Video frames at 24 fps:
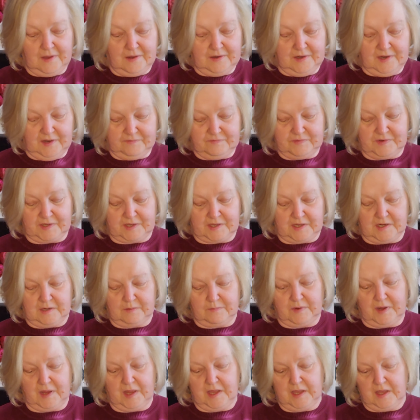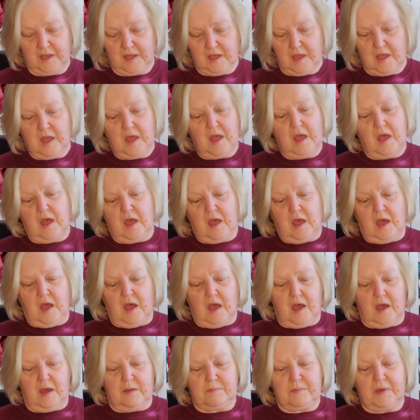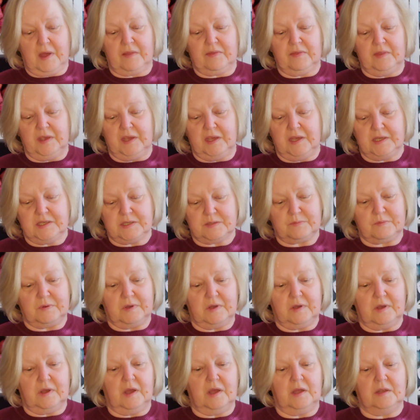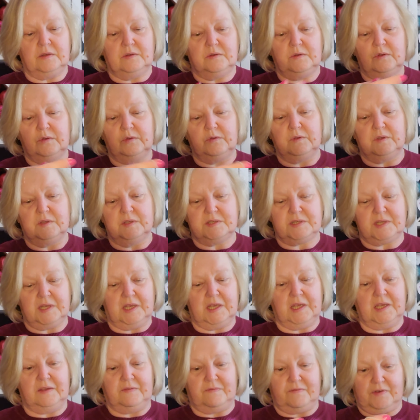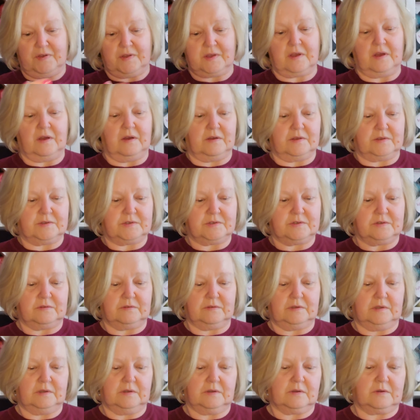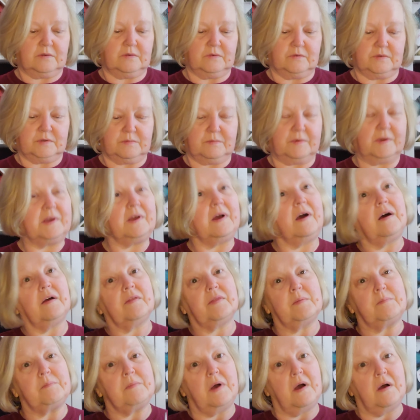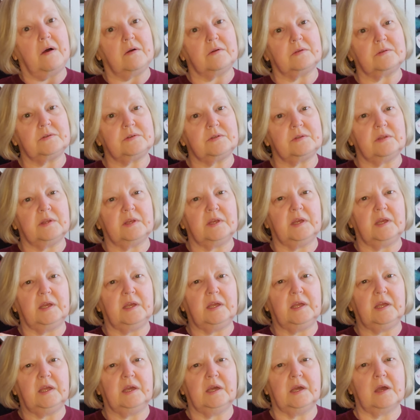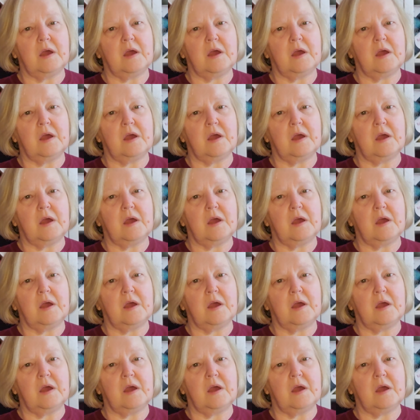Lovely colourway. And these were a New Year's Eve cast on, and of course we are March the